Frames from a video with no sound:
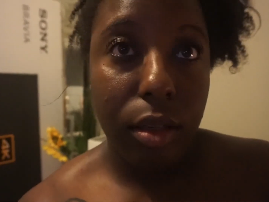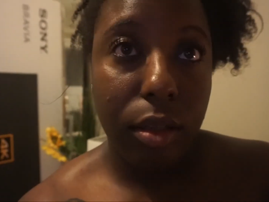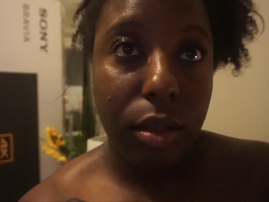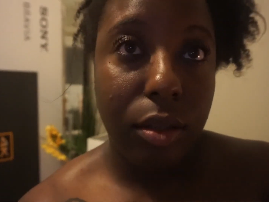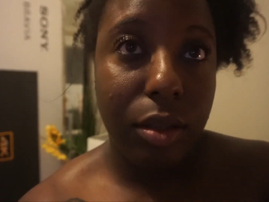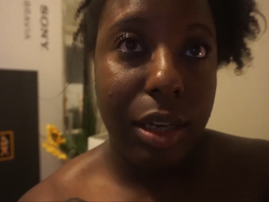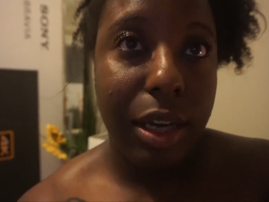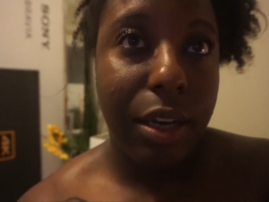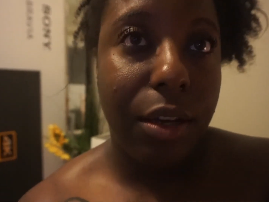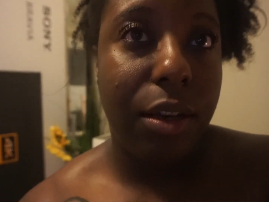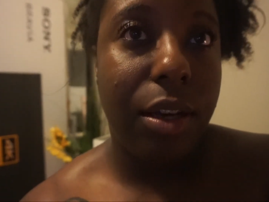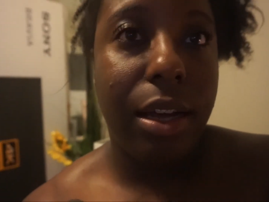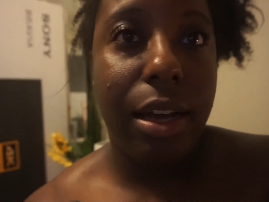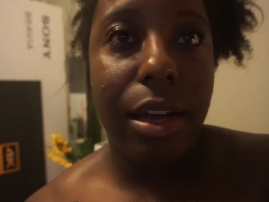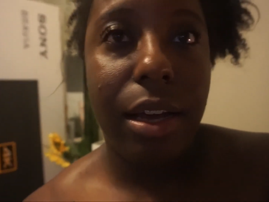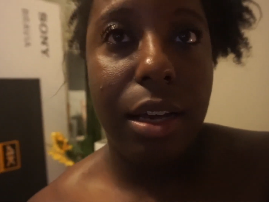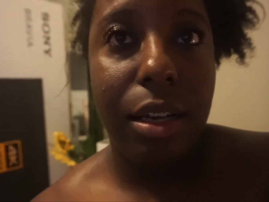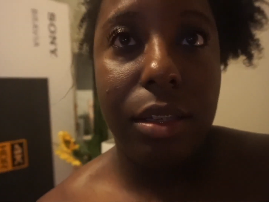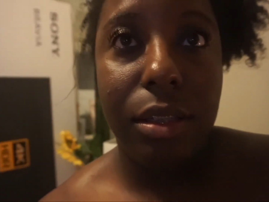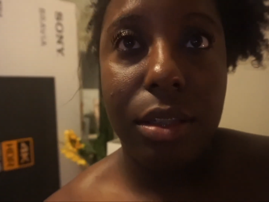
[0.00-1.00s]
Okay, you
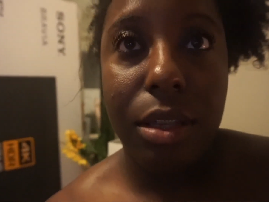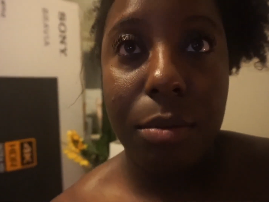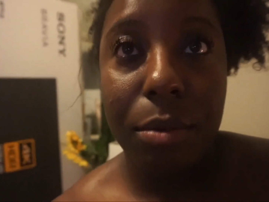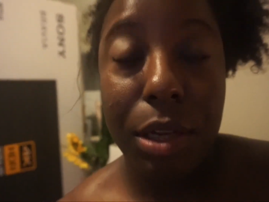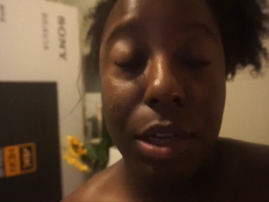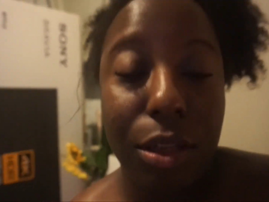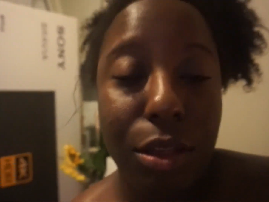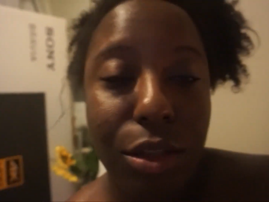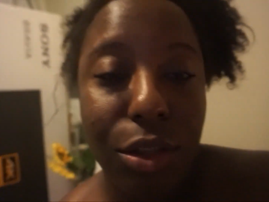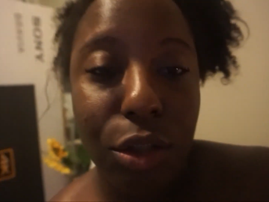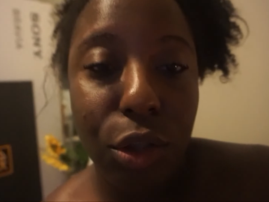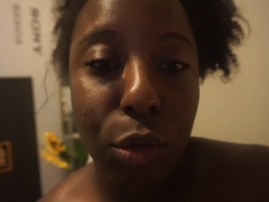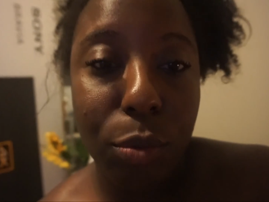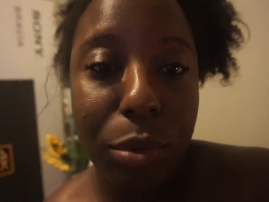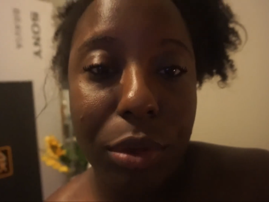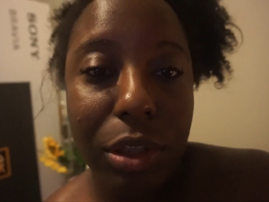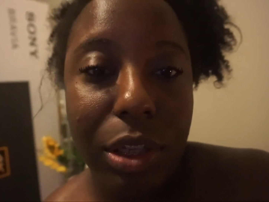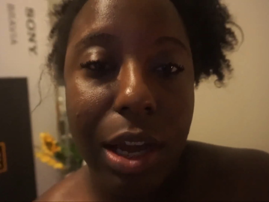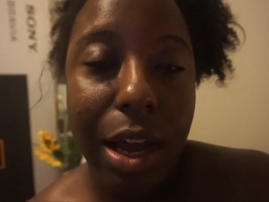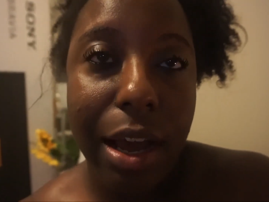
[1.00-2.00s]
guys, I'm getting
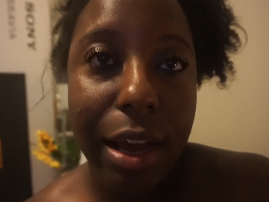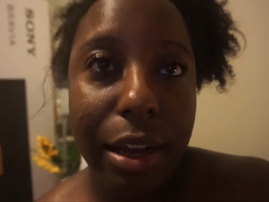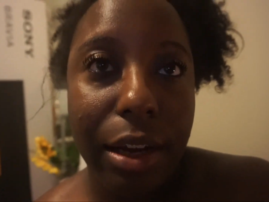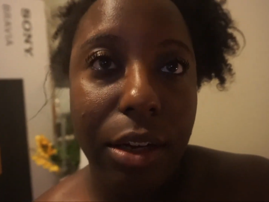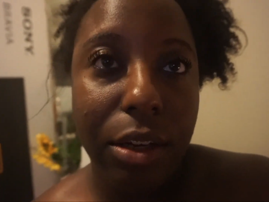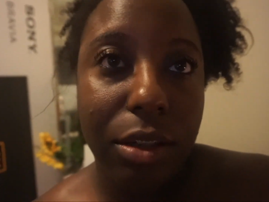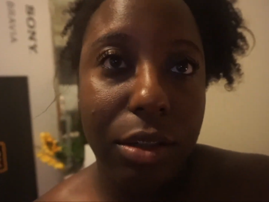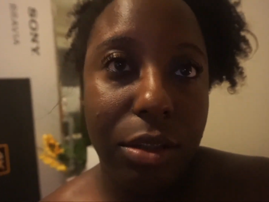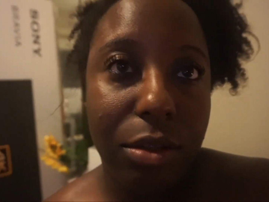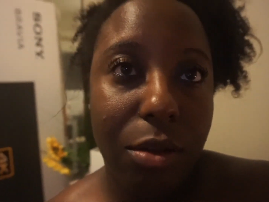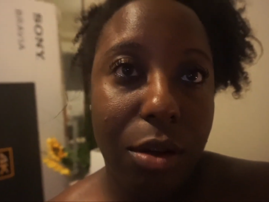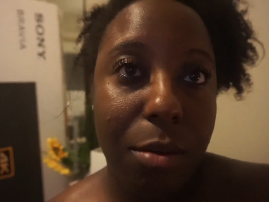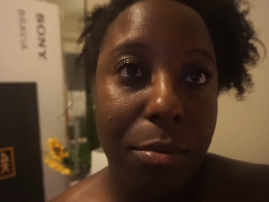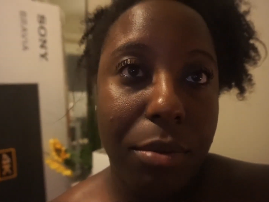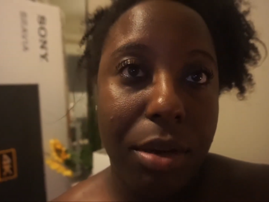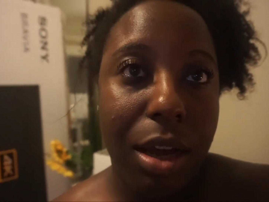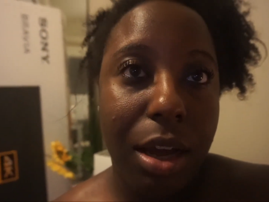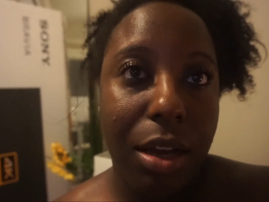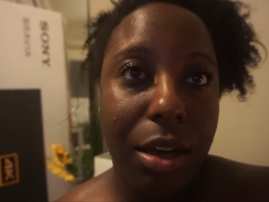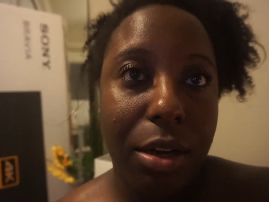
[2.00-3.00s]
super tired, so I'm
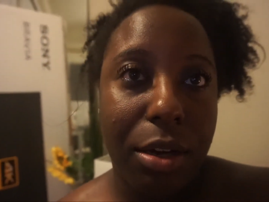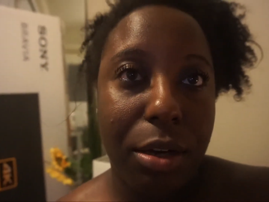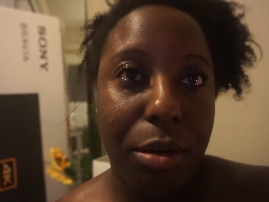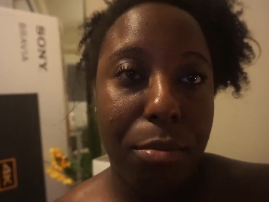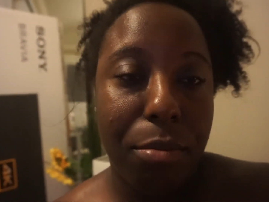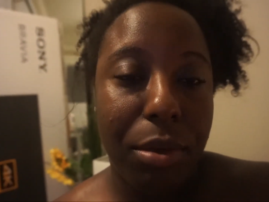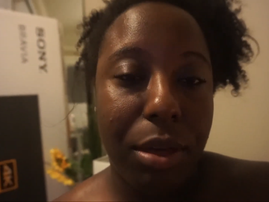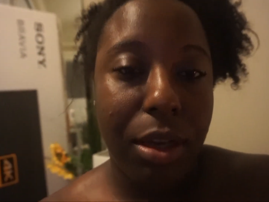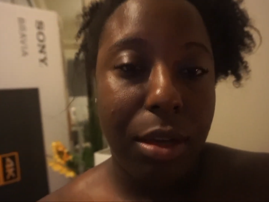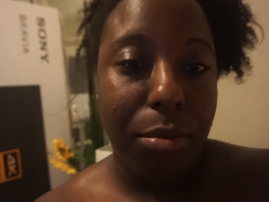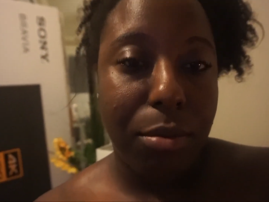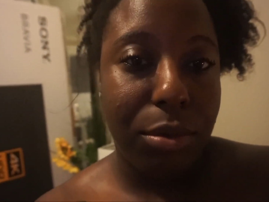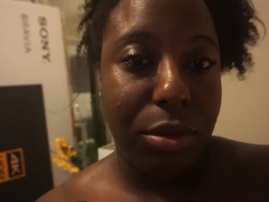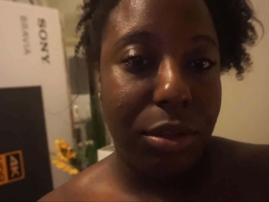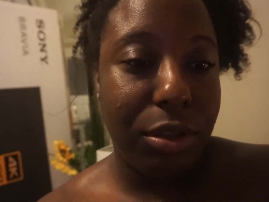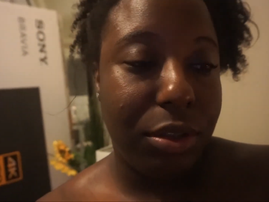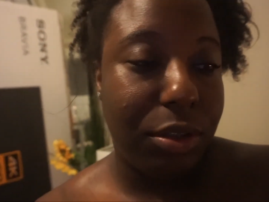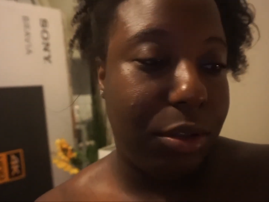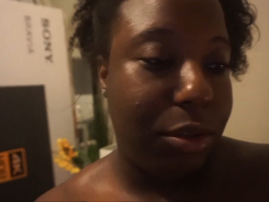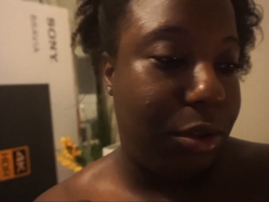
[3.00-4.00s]
not gonna be able
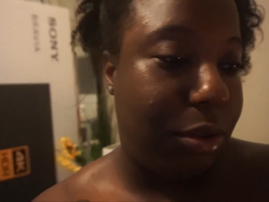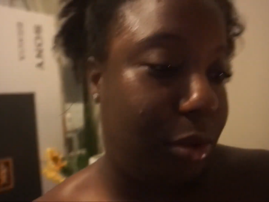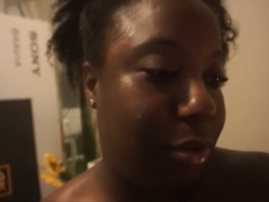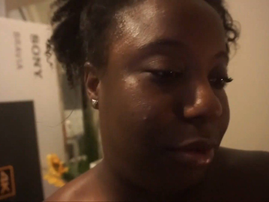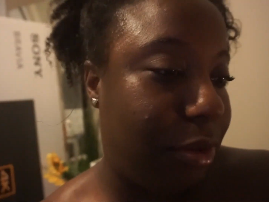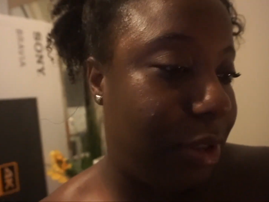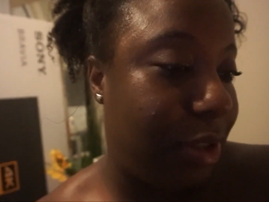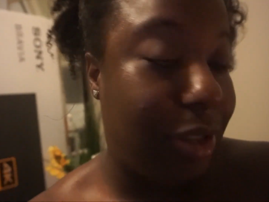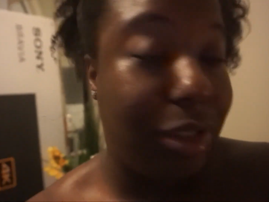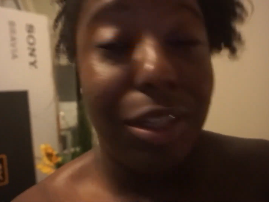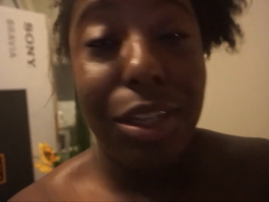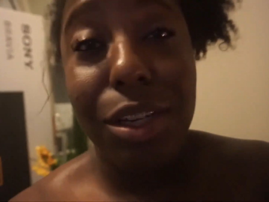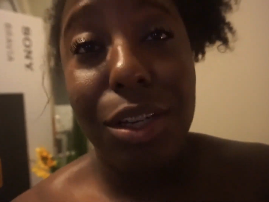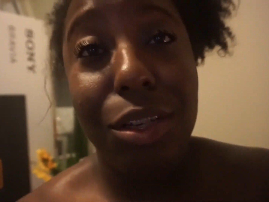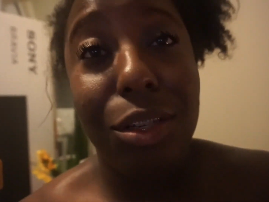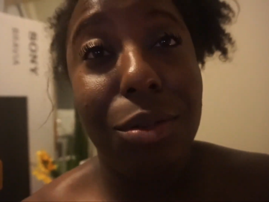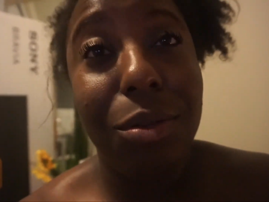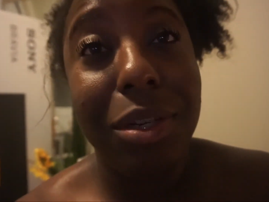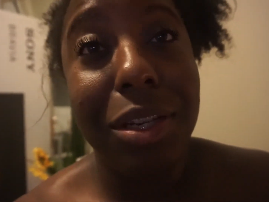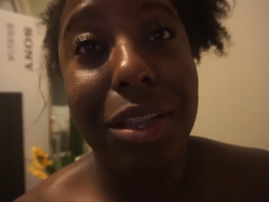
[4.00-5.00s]
to
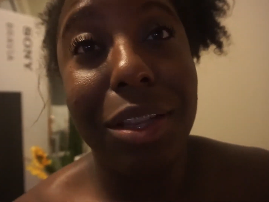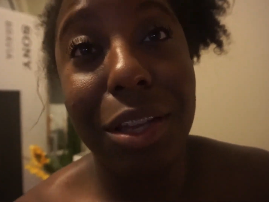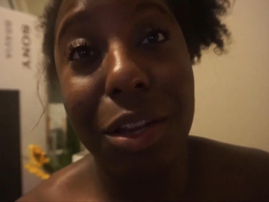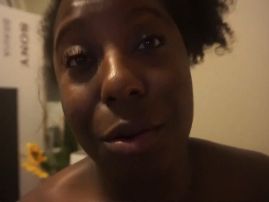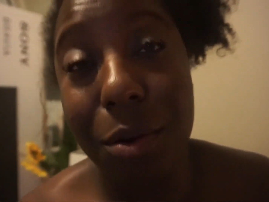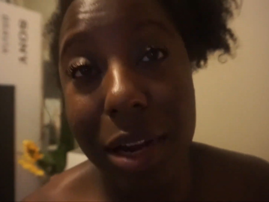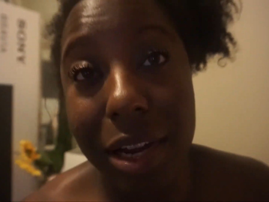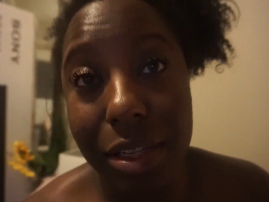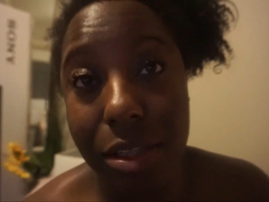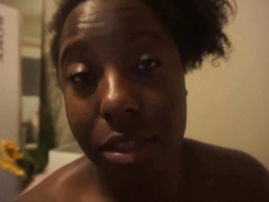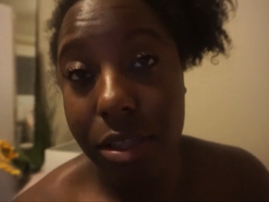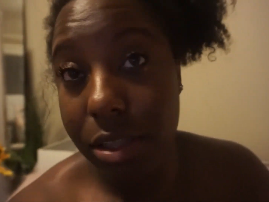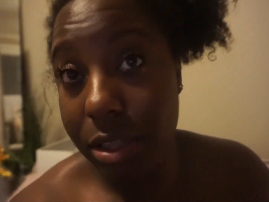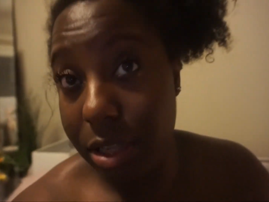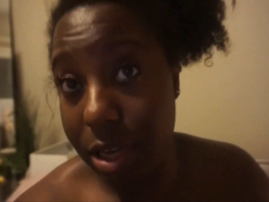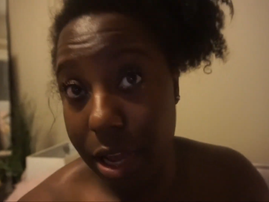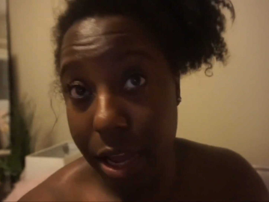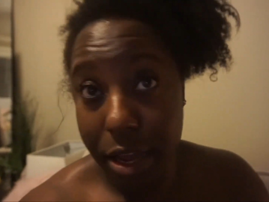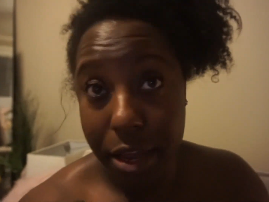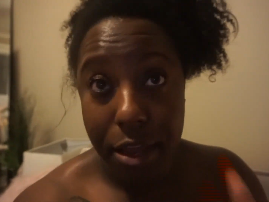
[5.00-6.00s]
do anything crazy
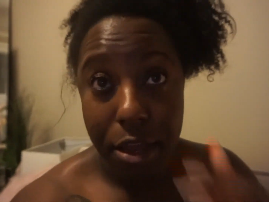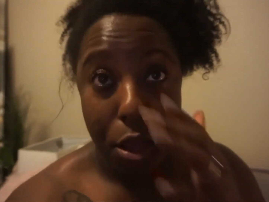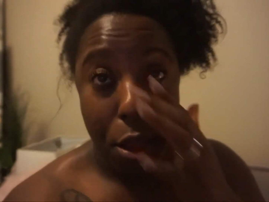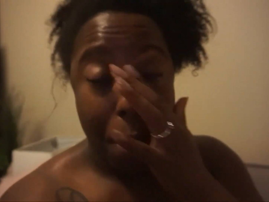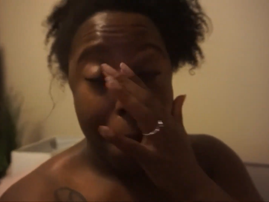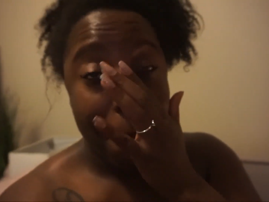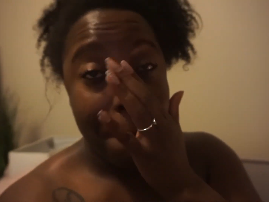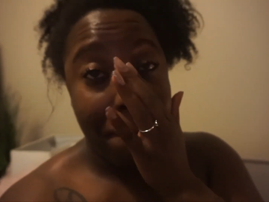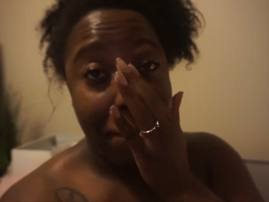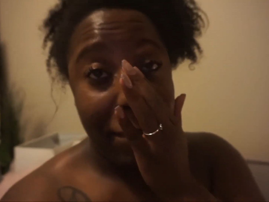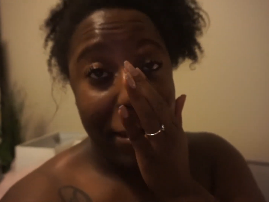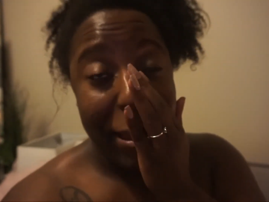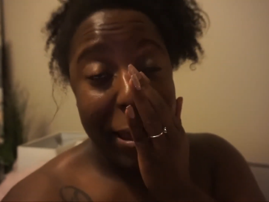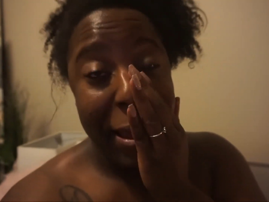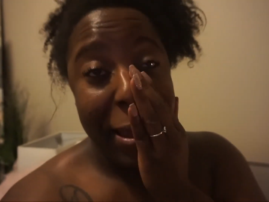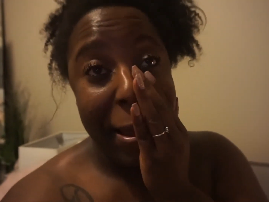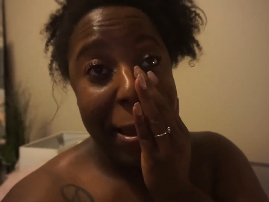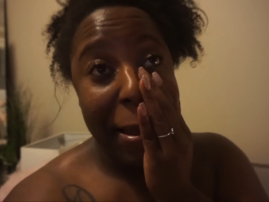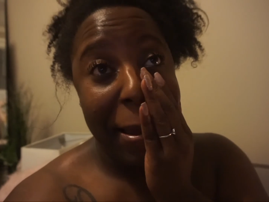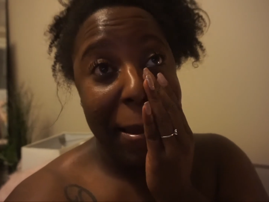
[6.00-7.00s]
tonight,
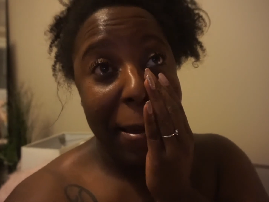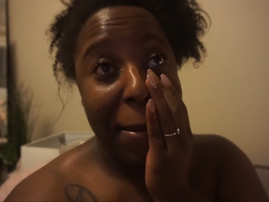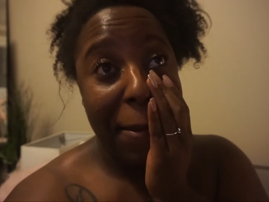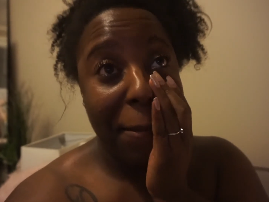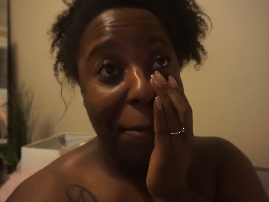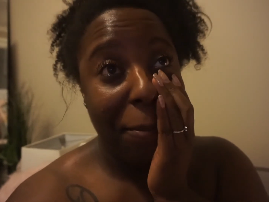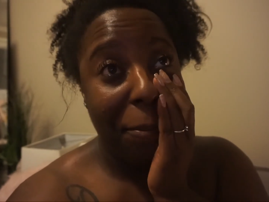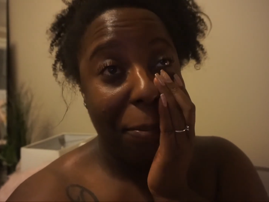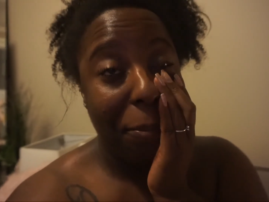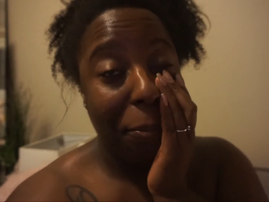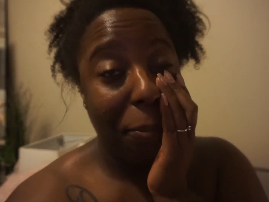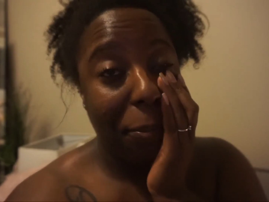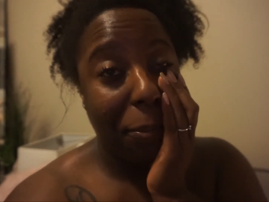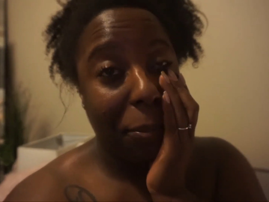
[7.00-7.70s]
but I'm